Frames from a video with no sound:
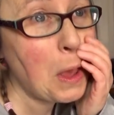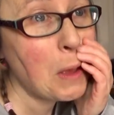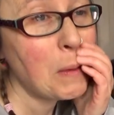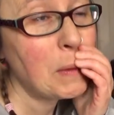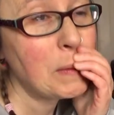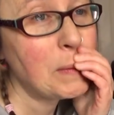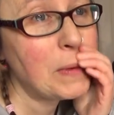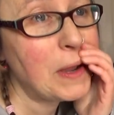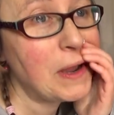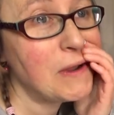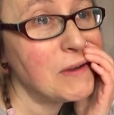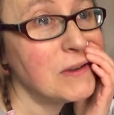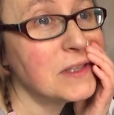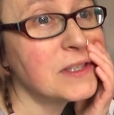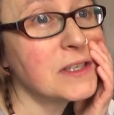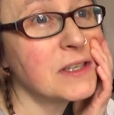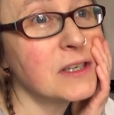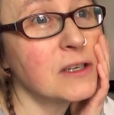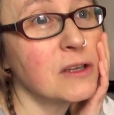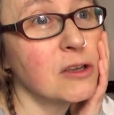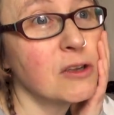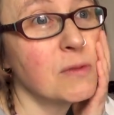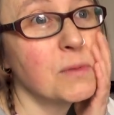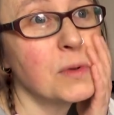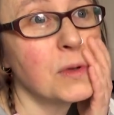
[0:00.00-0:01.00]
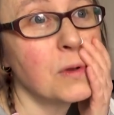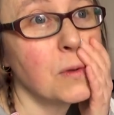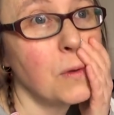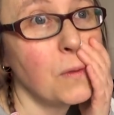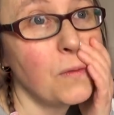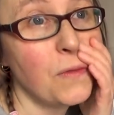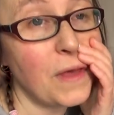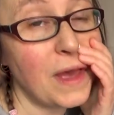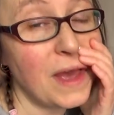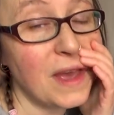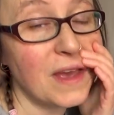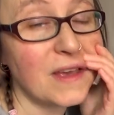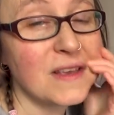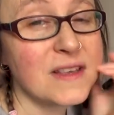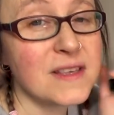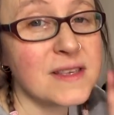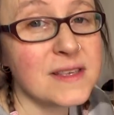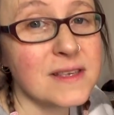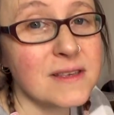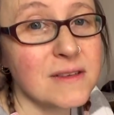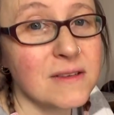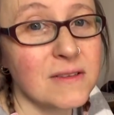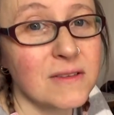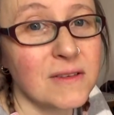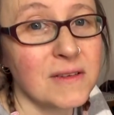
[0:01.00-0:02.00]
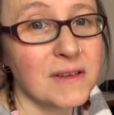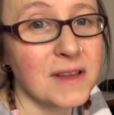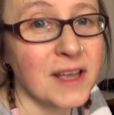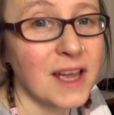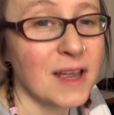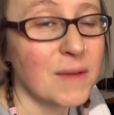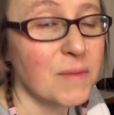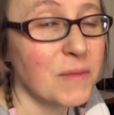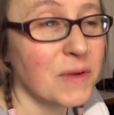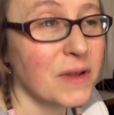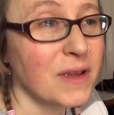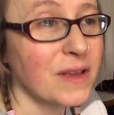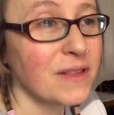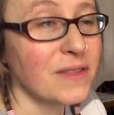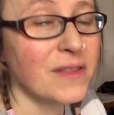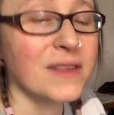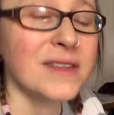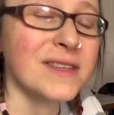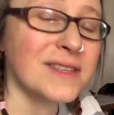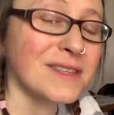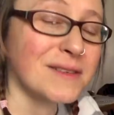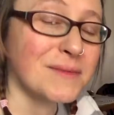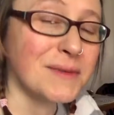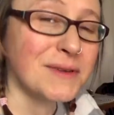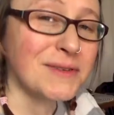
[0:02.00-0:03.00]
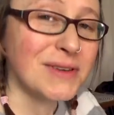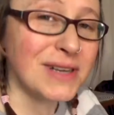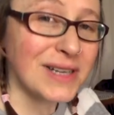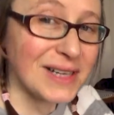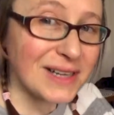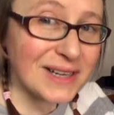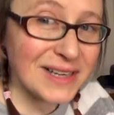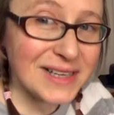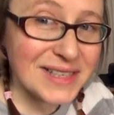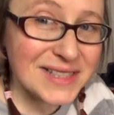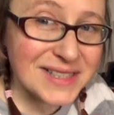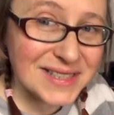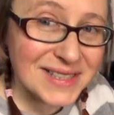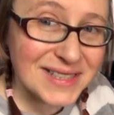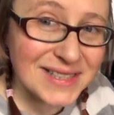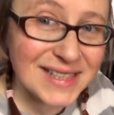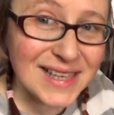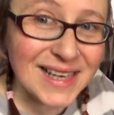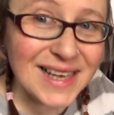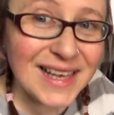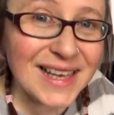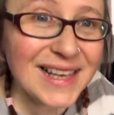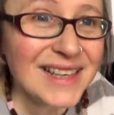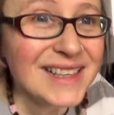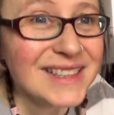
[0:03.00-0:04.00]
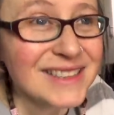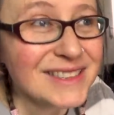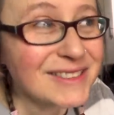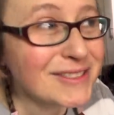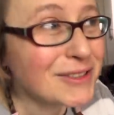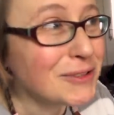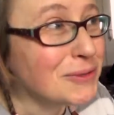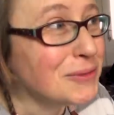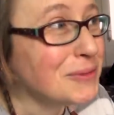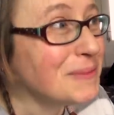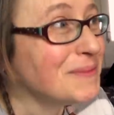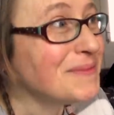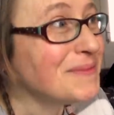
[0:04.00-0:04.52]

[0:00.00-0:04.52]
My parents are going to open all theirs on camera, and that's going to be really nice, yeah. Cool.